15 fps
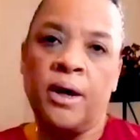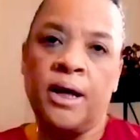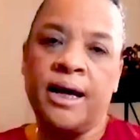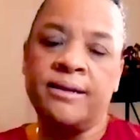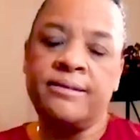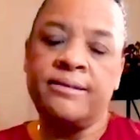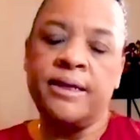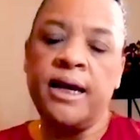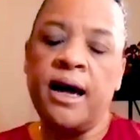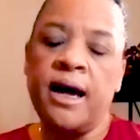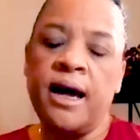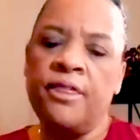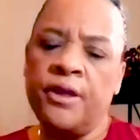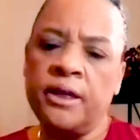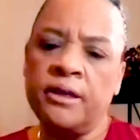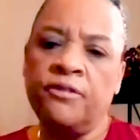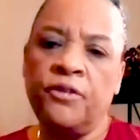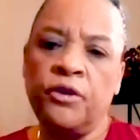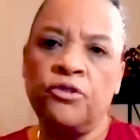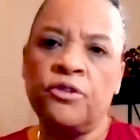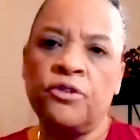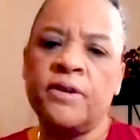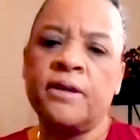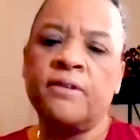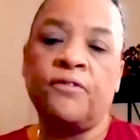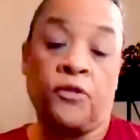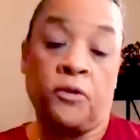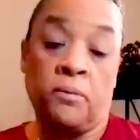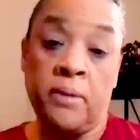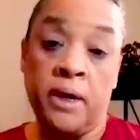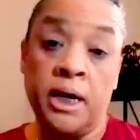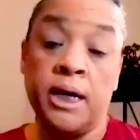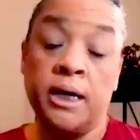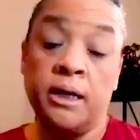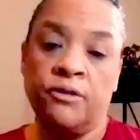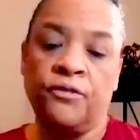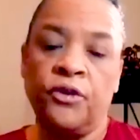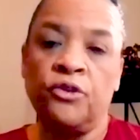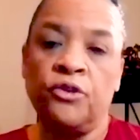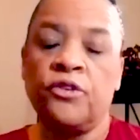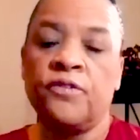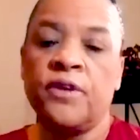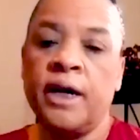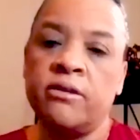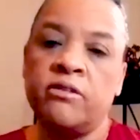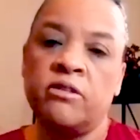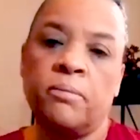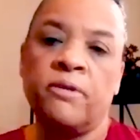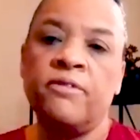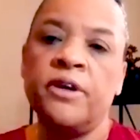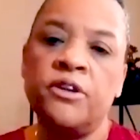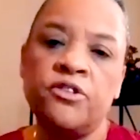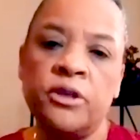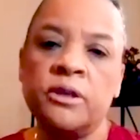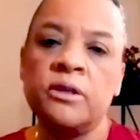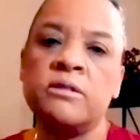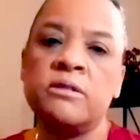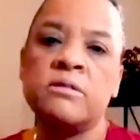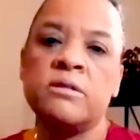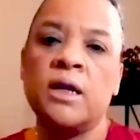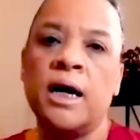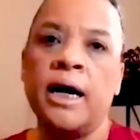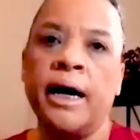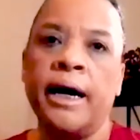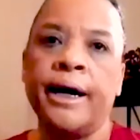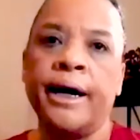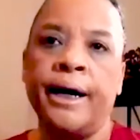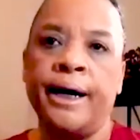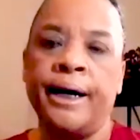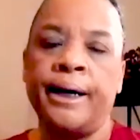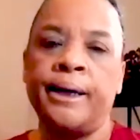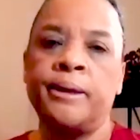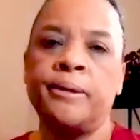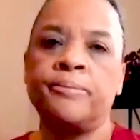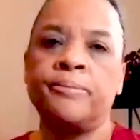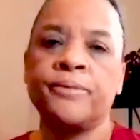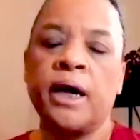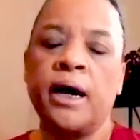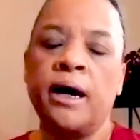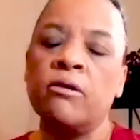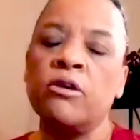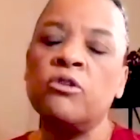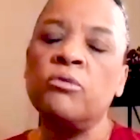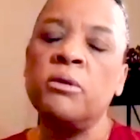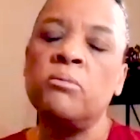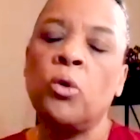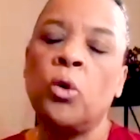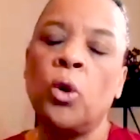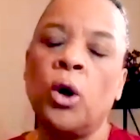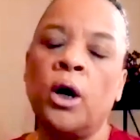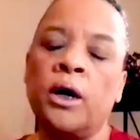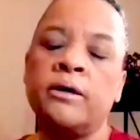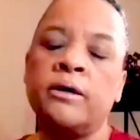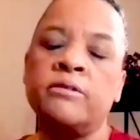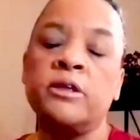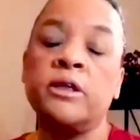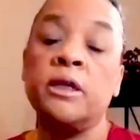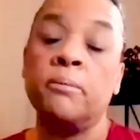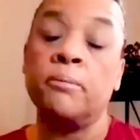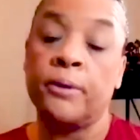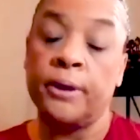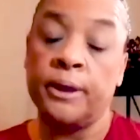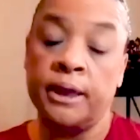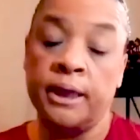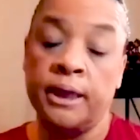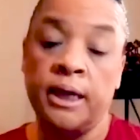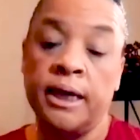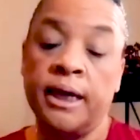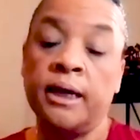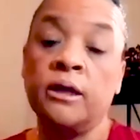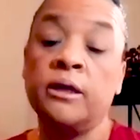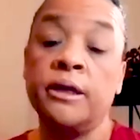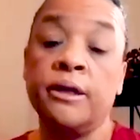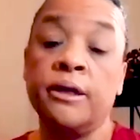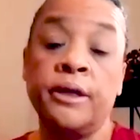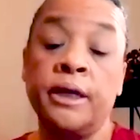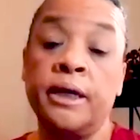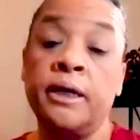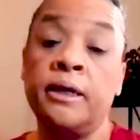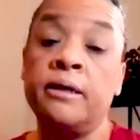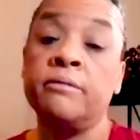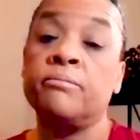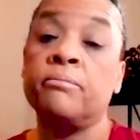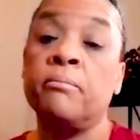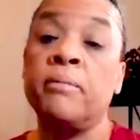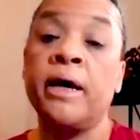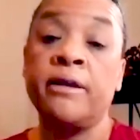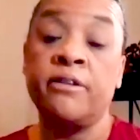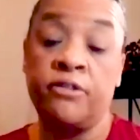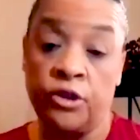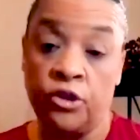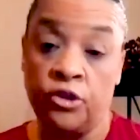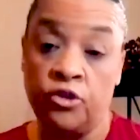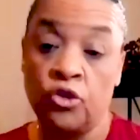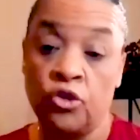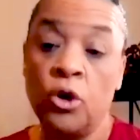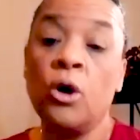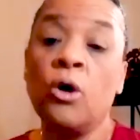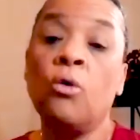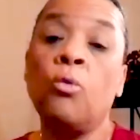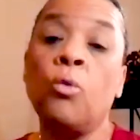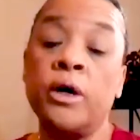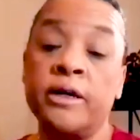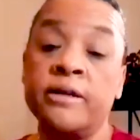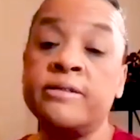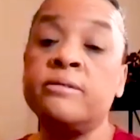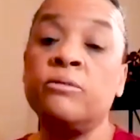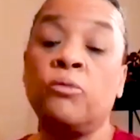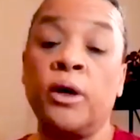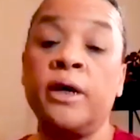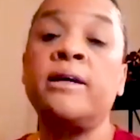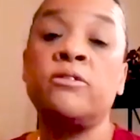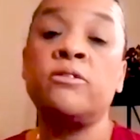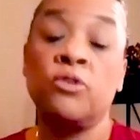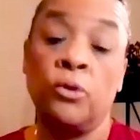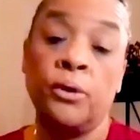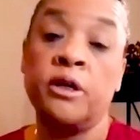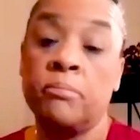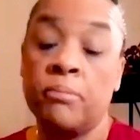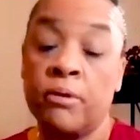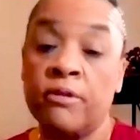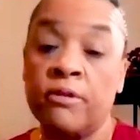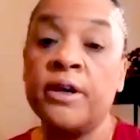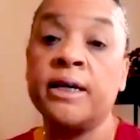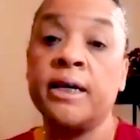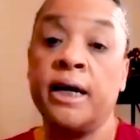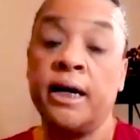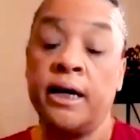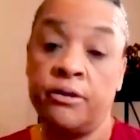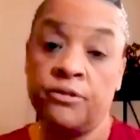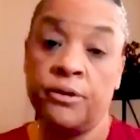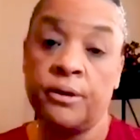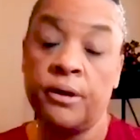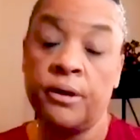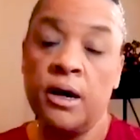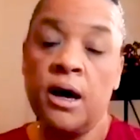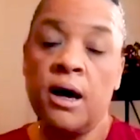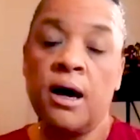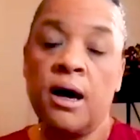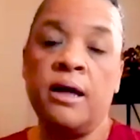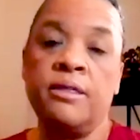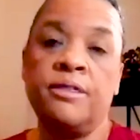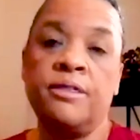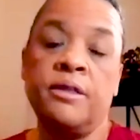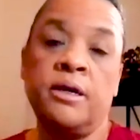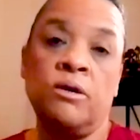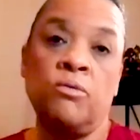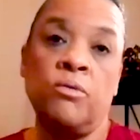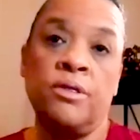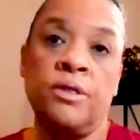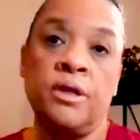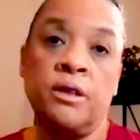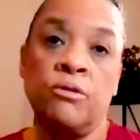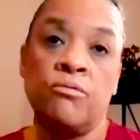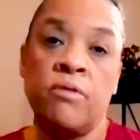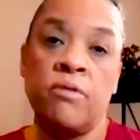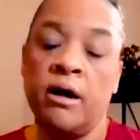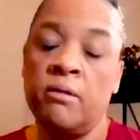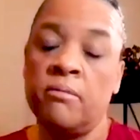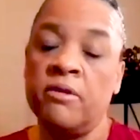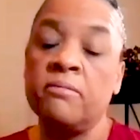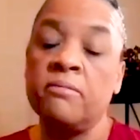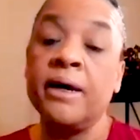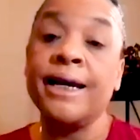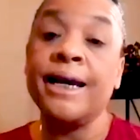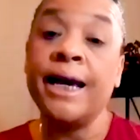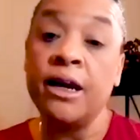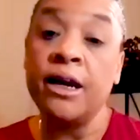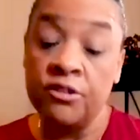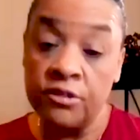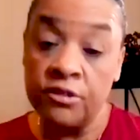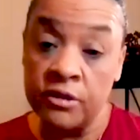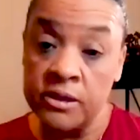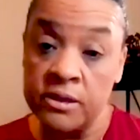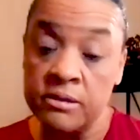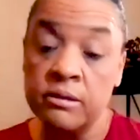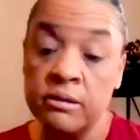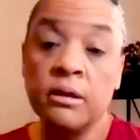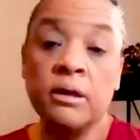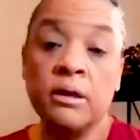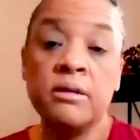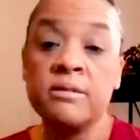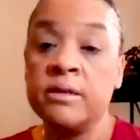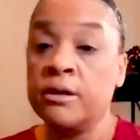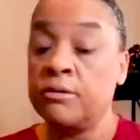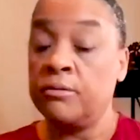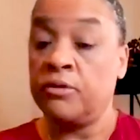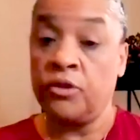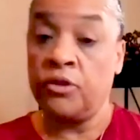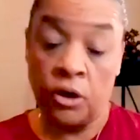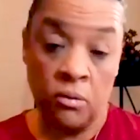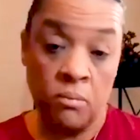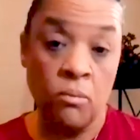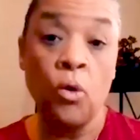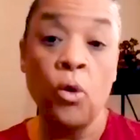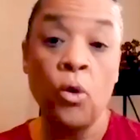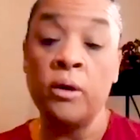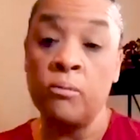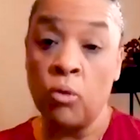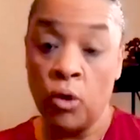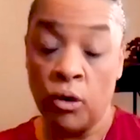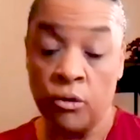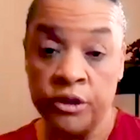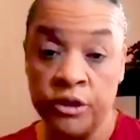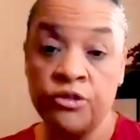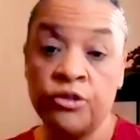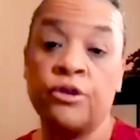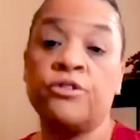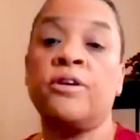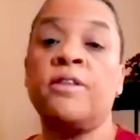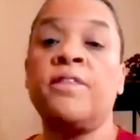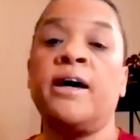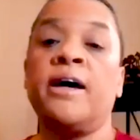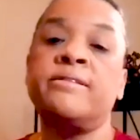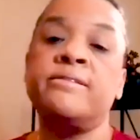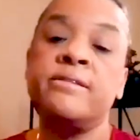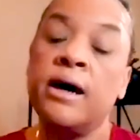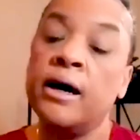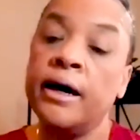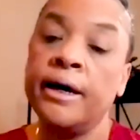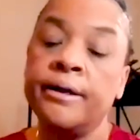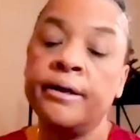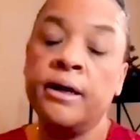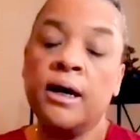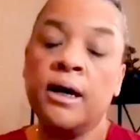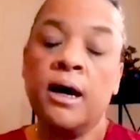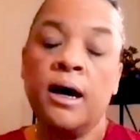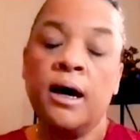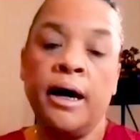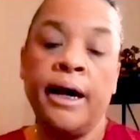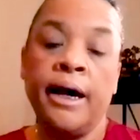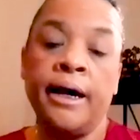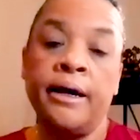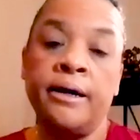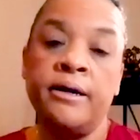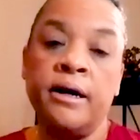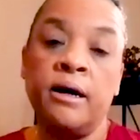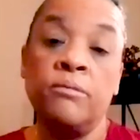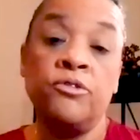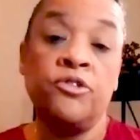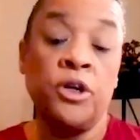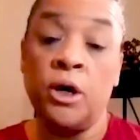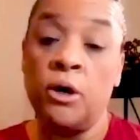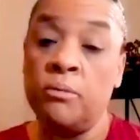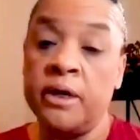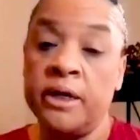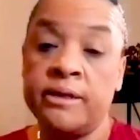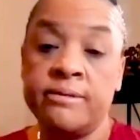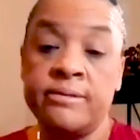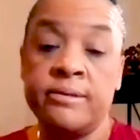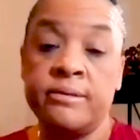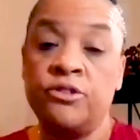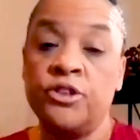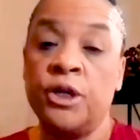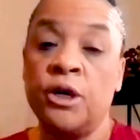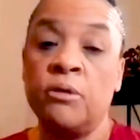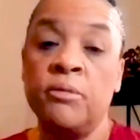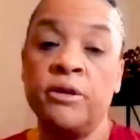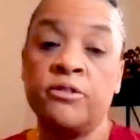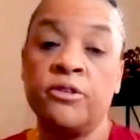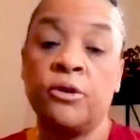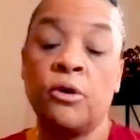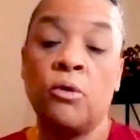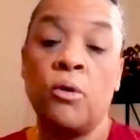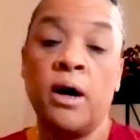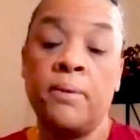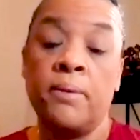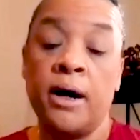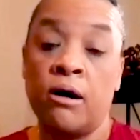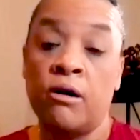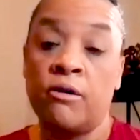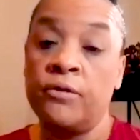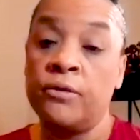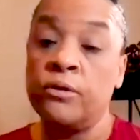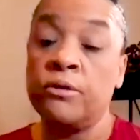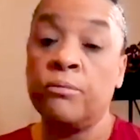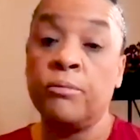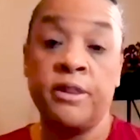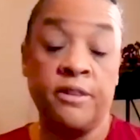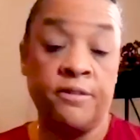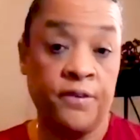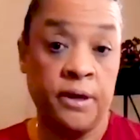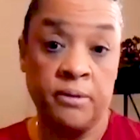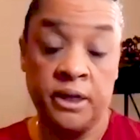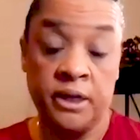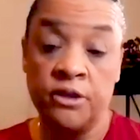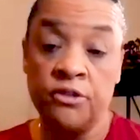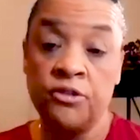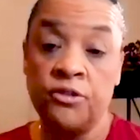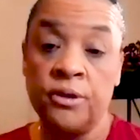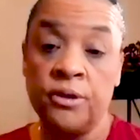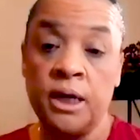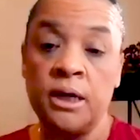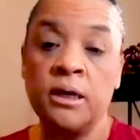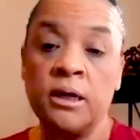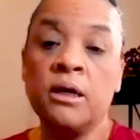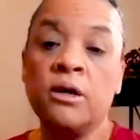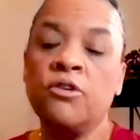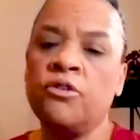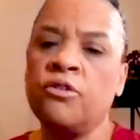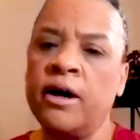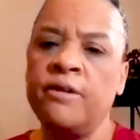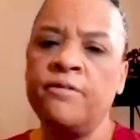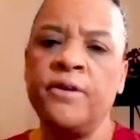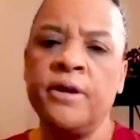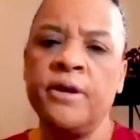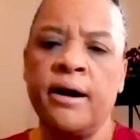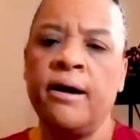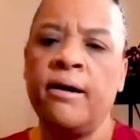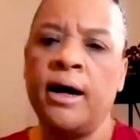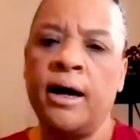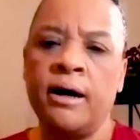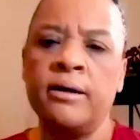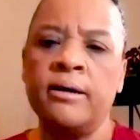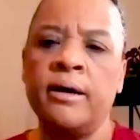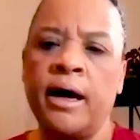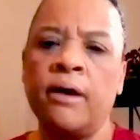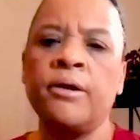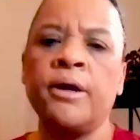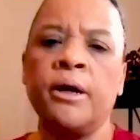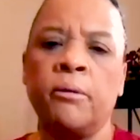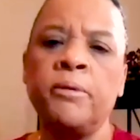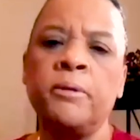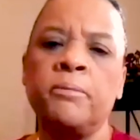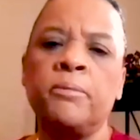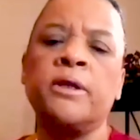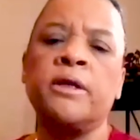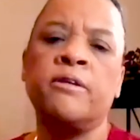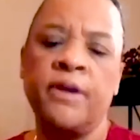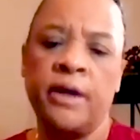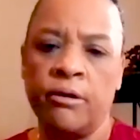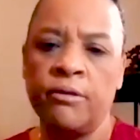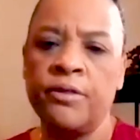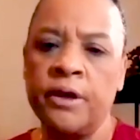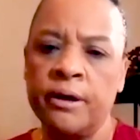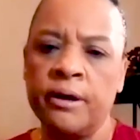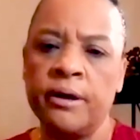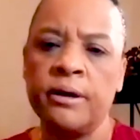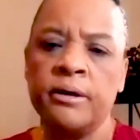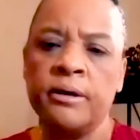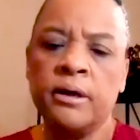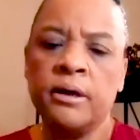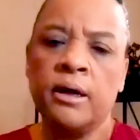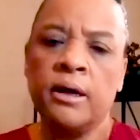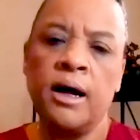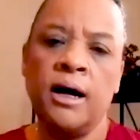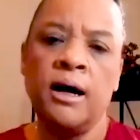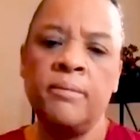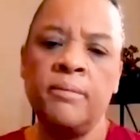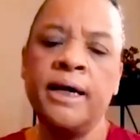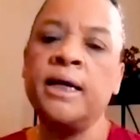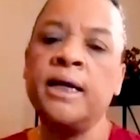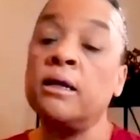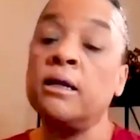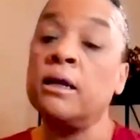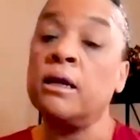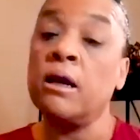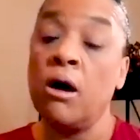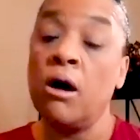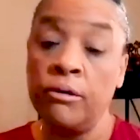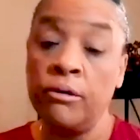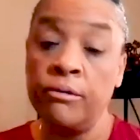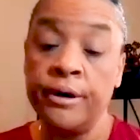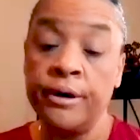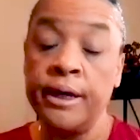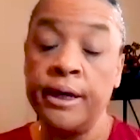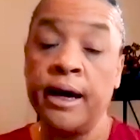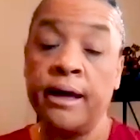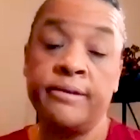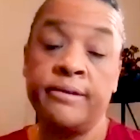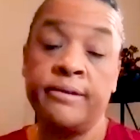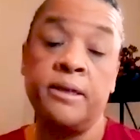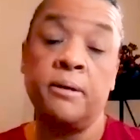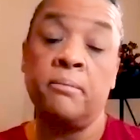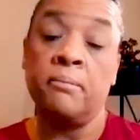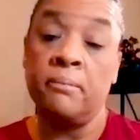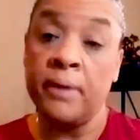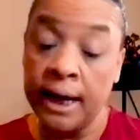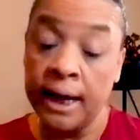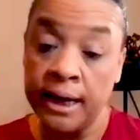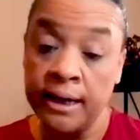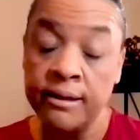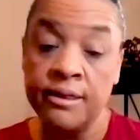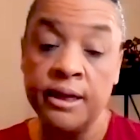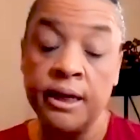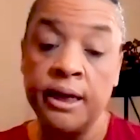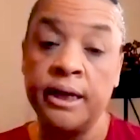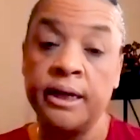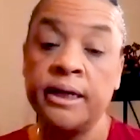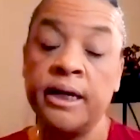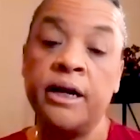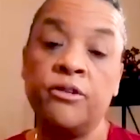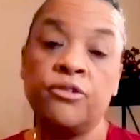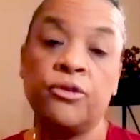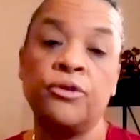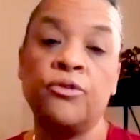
Well, I tell you, I think the future, for me, the future of cancer prevention looks like um, how can we more deliberately and clearly message what is, what is going to prevent cancer? I think within the realm of medications, there's you know more and more research on that side. And um, genomics. Genomics are quite powerful with the family history to try to figure out how to how to help people live healthier. Um, and in the long run, I see the main thing in cancer